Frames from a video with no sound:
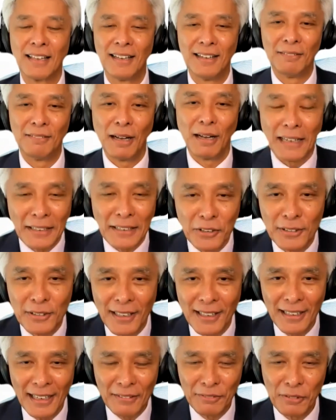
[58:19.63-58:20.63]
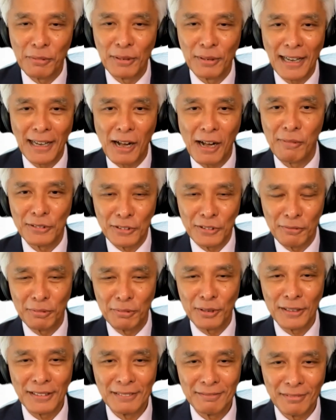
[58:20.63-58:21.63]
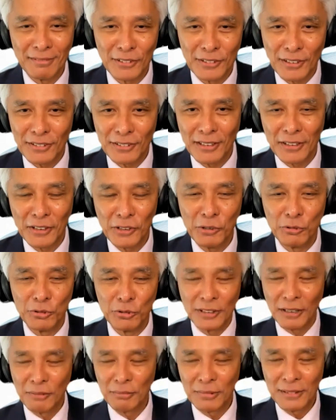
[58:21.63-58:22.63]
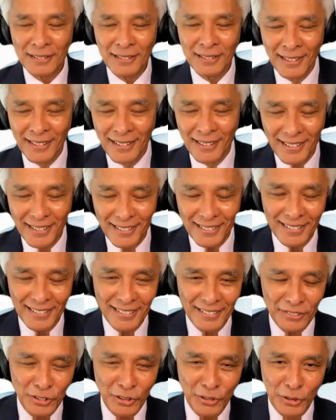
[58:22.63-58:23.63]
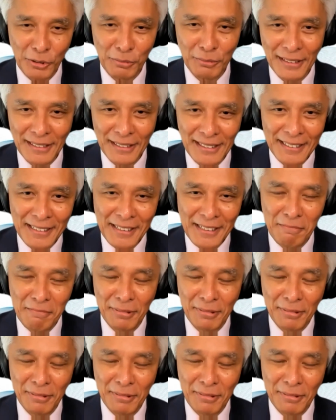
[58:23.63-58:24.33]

I'll let you tell everybody how much you put in, because it's a huge number of your own money.